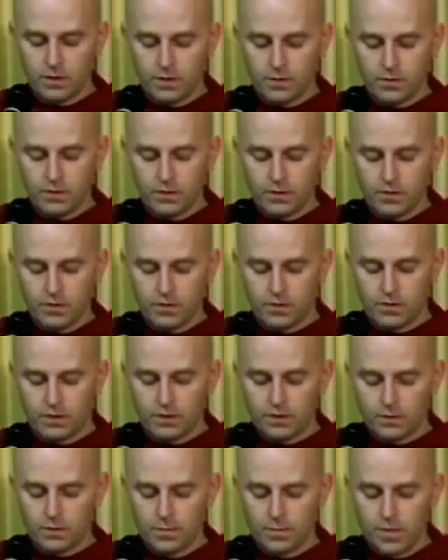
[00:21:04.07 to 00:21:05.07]
Sariputta
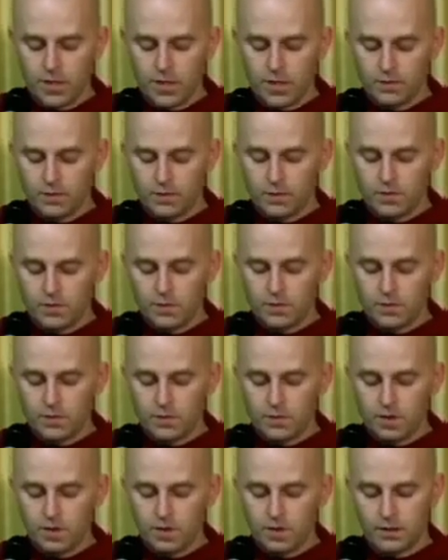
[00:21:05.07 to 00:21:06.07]
says, this
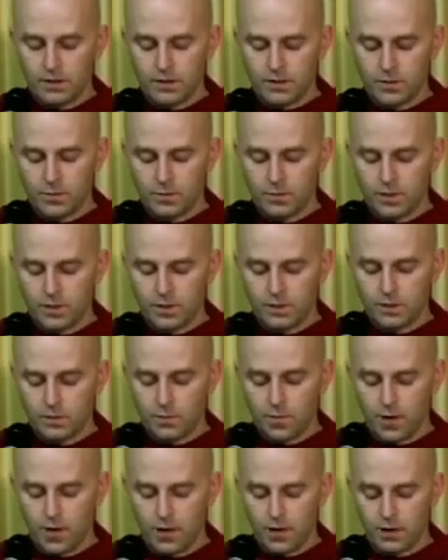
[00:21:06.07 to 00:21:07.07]
is the cause and
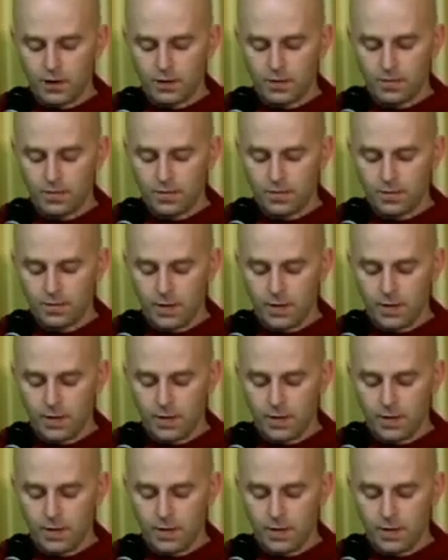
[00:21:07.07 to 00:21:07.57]
reason why